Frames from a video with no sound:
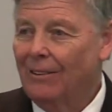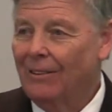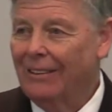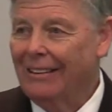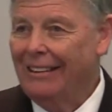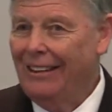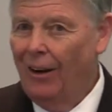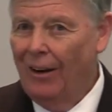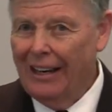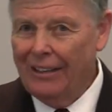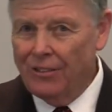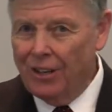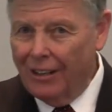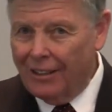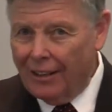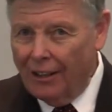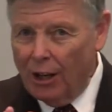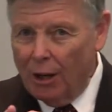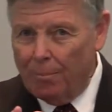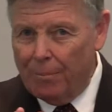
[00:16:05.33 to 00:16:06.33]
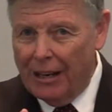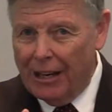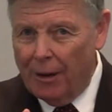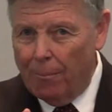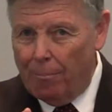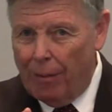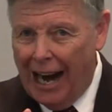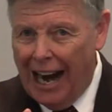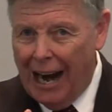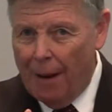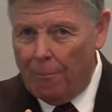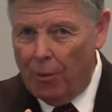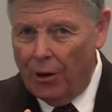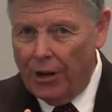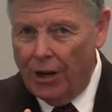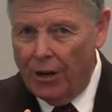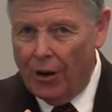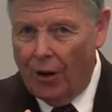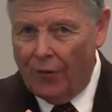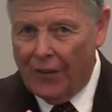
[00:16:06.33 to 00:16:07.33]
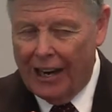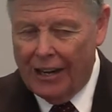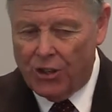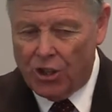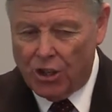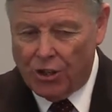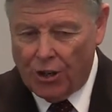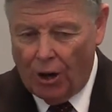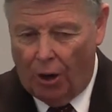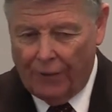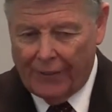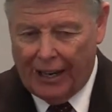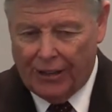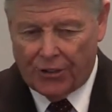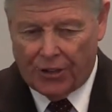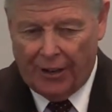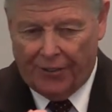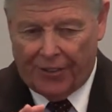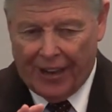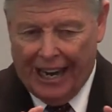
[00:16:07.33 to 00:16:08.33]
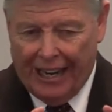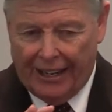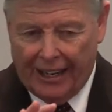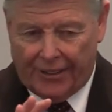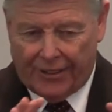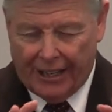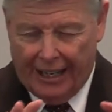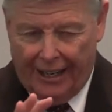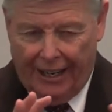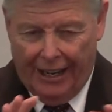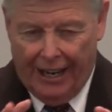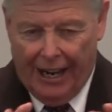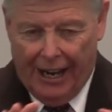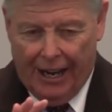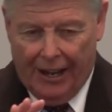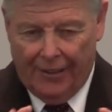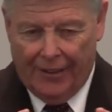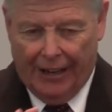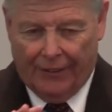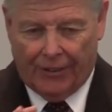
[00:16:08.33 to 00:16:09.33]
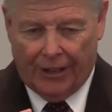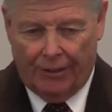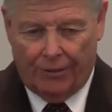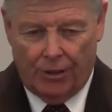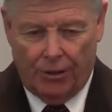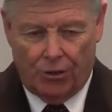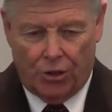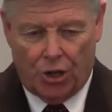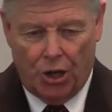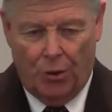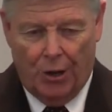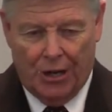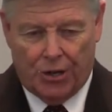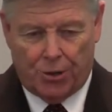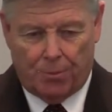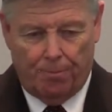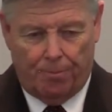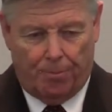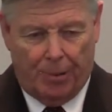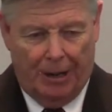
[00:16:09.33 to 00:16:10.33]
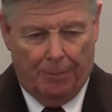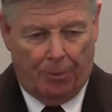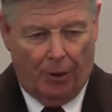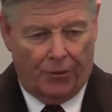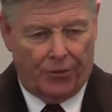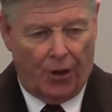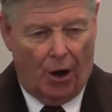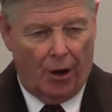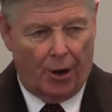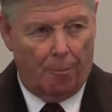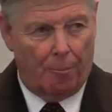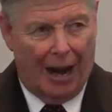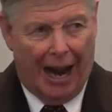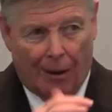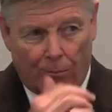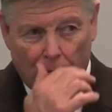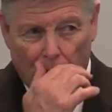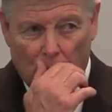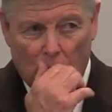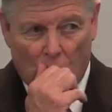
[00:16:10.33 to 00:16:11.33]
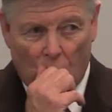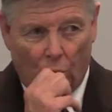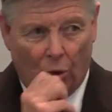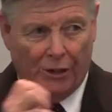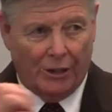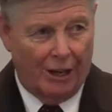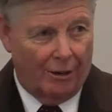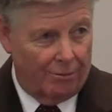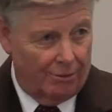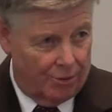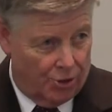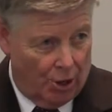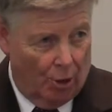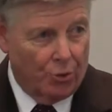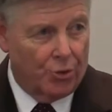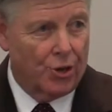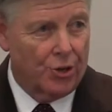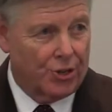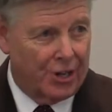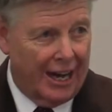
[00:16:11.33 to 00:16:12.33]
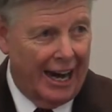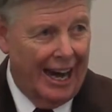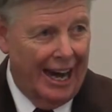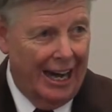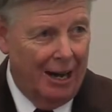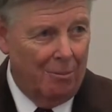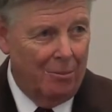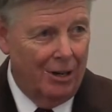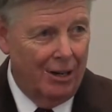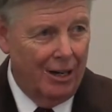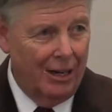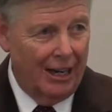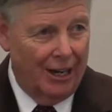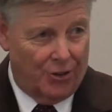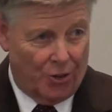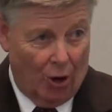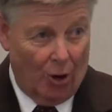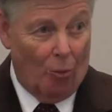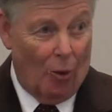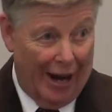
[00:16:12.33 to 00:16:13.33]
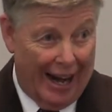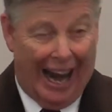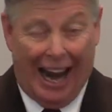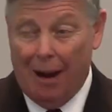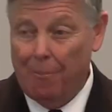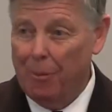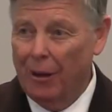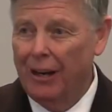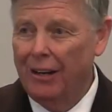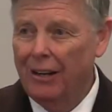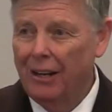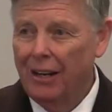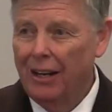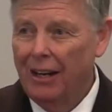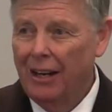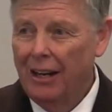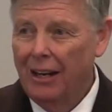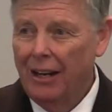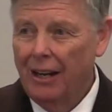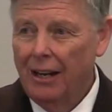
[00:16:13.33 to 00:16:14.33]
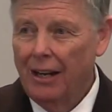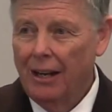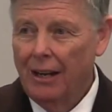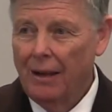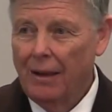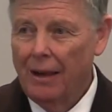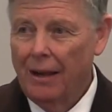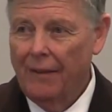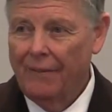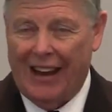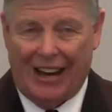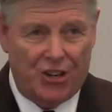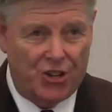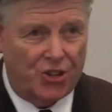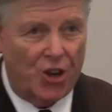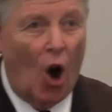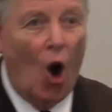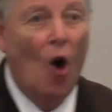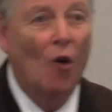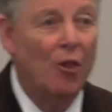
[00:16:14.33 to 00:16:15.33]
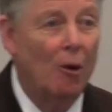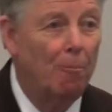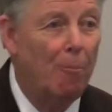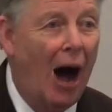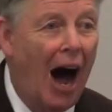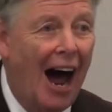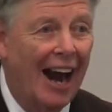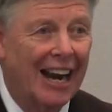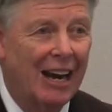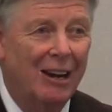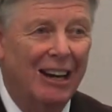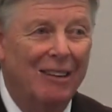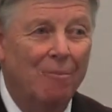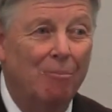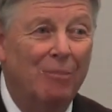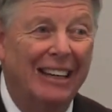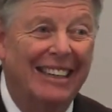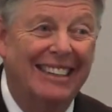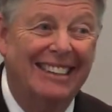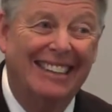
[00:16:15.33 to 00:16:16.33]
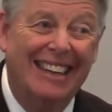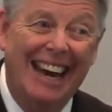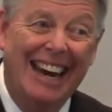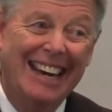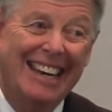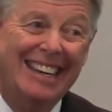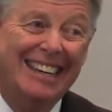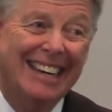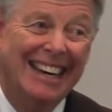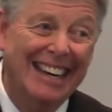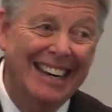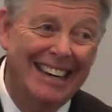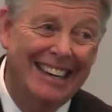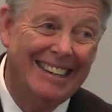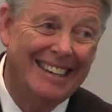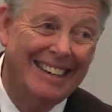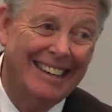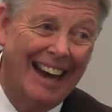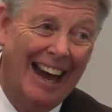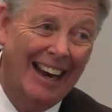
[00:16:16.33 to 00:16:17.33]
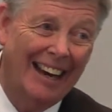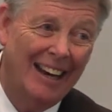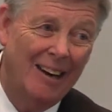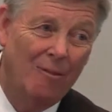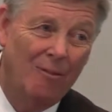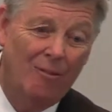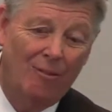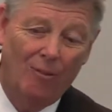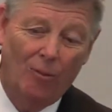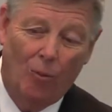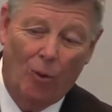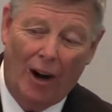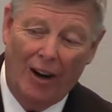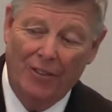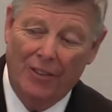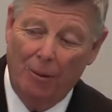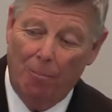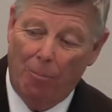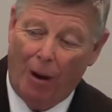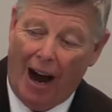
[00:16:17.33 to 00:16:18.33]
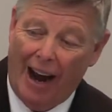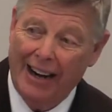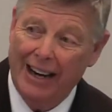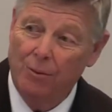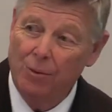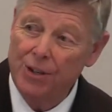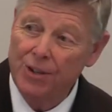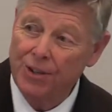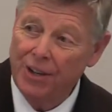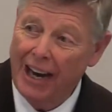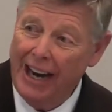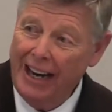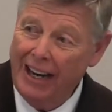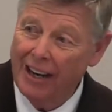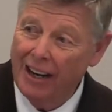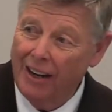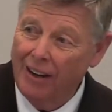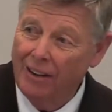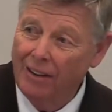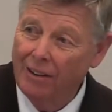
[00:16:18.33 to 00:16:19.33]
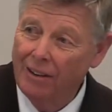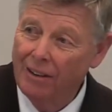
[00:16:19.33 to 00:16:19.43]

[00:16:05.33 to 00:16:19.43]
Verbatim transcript: You know, it took a little bit of the Bible. You know, they stole. That's the thing that the that the Jewish people thought about the, when the soldiers came and told them what happened? They stole the body, but they didn't tell him where the body was taken.